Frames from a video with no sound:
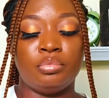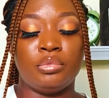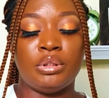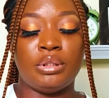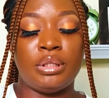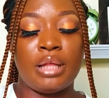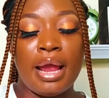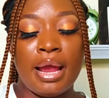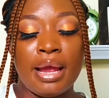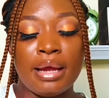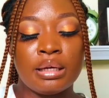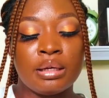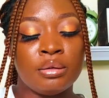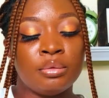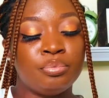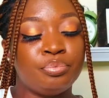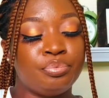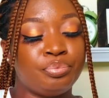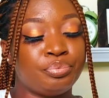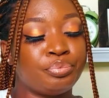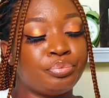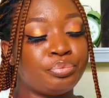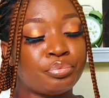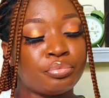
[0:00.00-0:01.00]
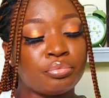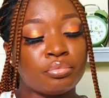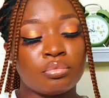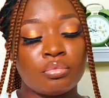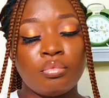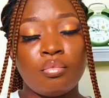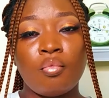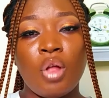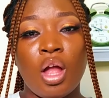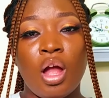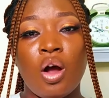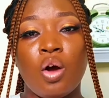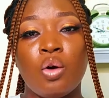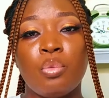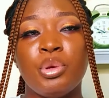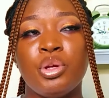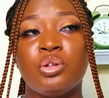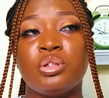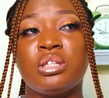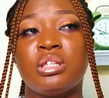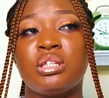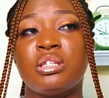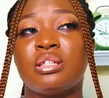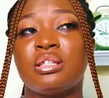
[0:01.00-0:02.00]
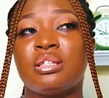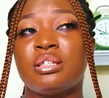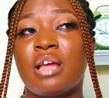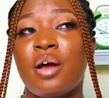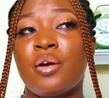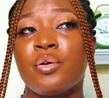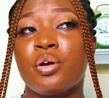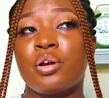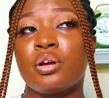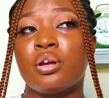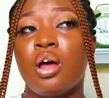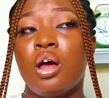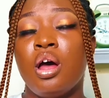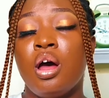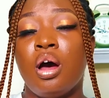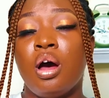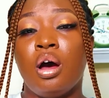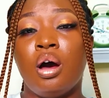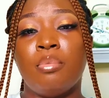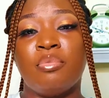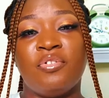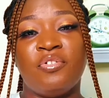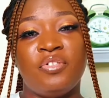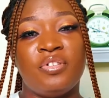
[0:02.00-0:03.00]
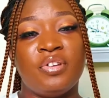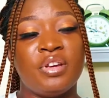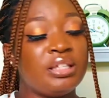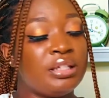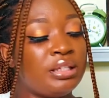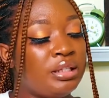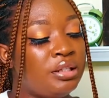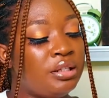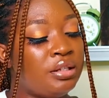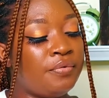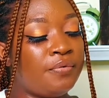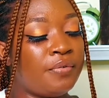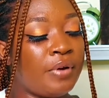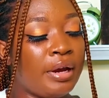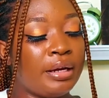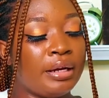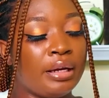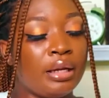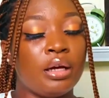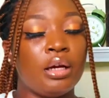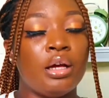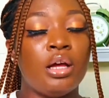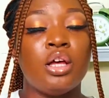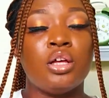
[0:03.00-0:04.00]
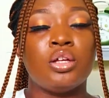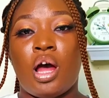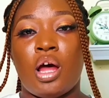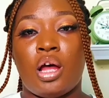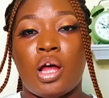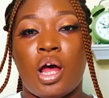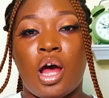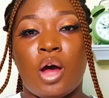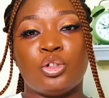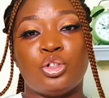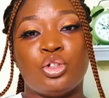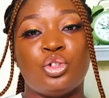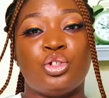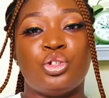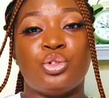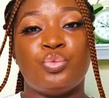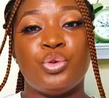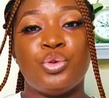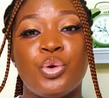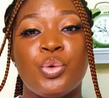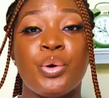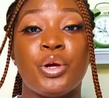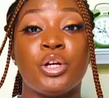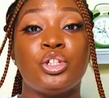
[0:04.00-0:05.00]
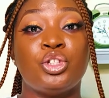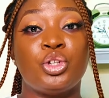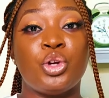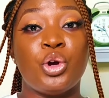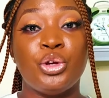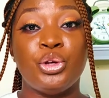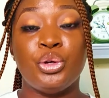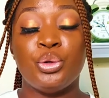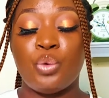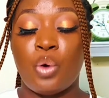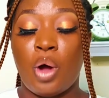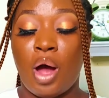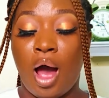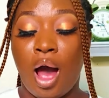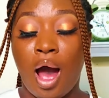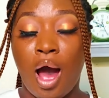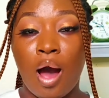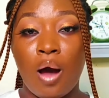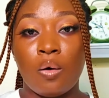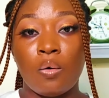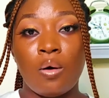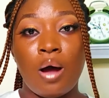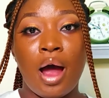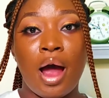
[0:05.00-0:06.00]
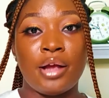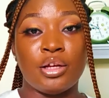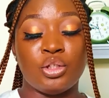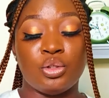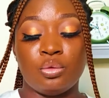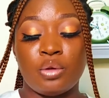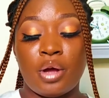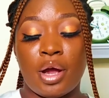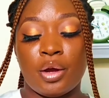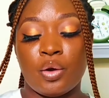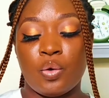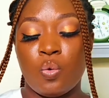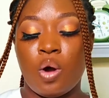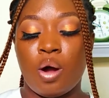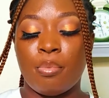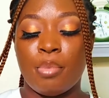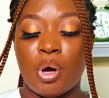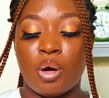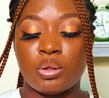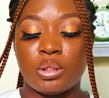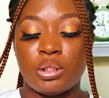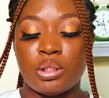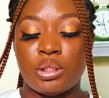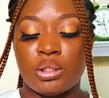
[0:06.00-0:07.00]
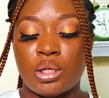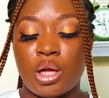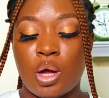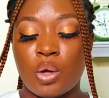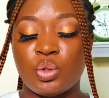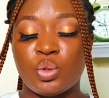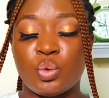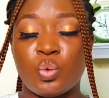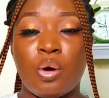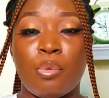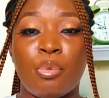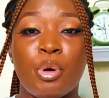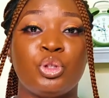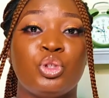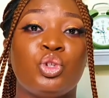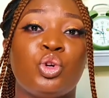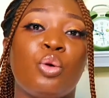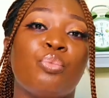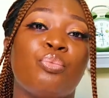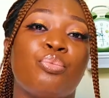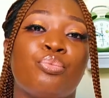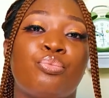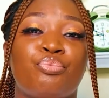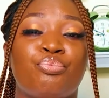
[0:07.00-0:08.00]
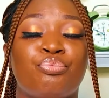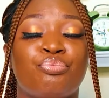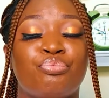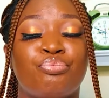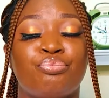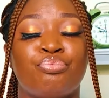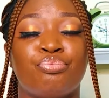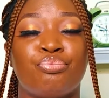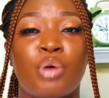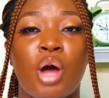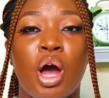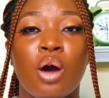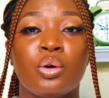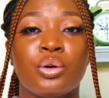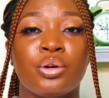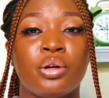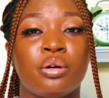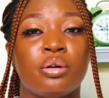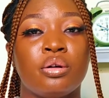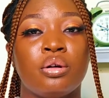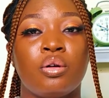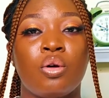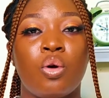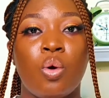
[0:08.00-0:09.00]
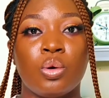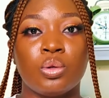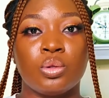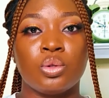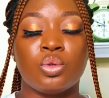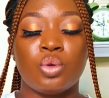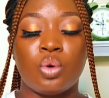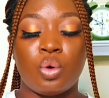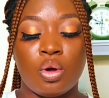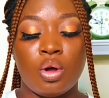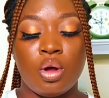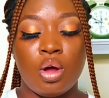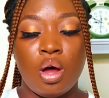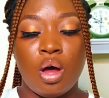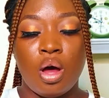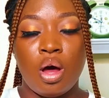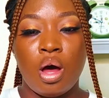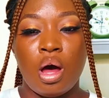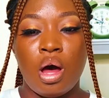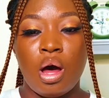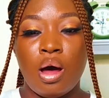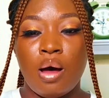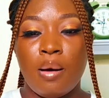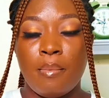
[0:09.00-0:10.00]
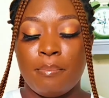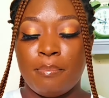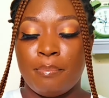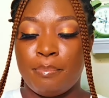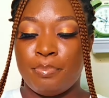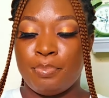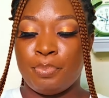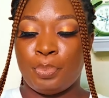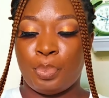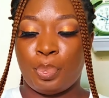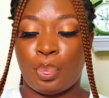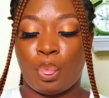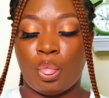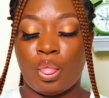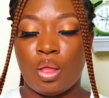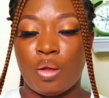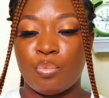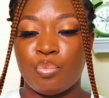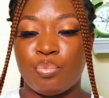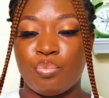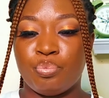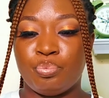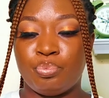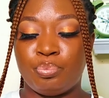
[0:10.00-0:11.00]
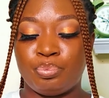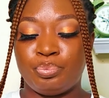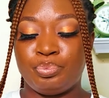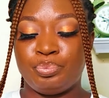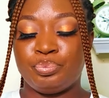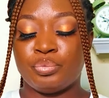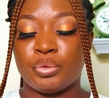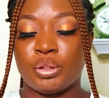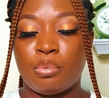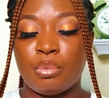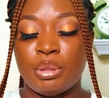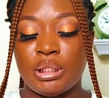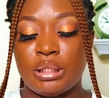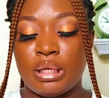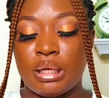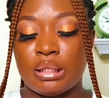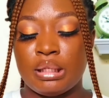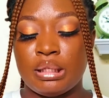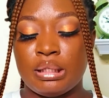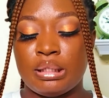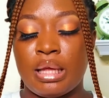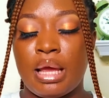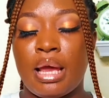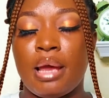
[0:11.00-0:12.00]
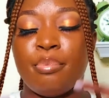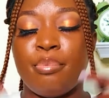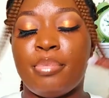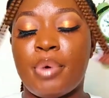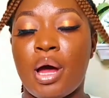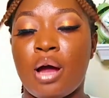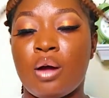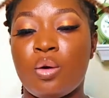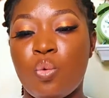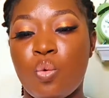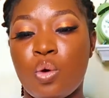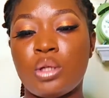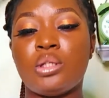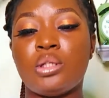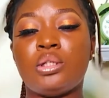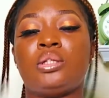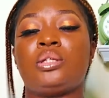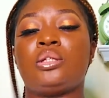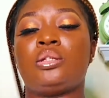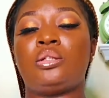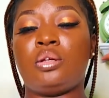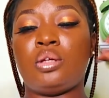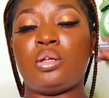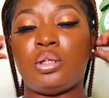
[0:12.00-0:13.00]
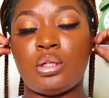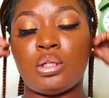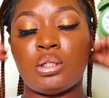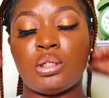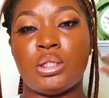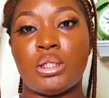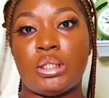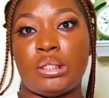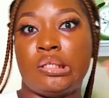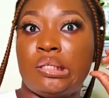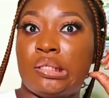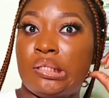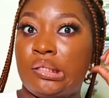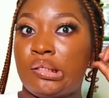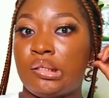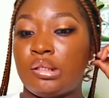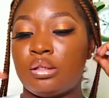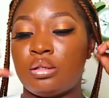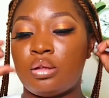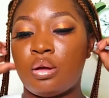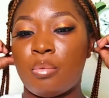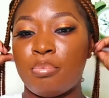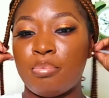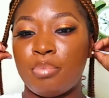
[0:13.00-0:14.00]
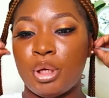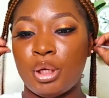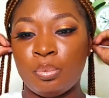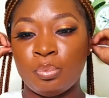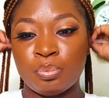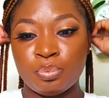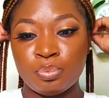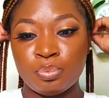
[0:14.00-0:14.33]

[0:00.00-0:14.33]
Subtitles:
Then I'll be using this Zaron face definer. I'll just quick show you how I go about it, how to go about your powder contour. Let me take this hair backwards so it doesn't disturb me.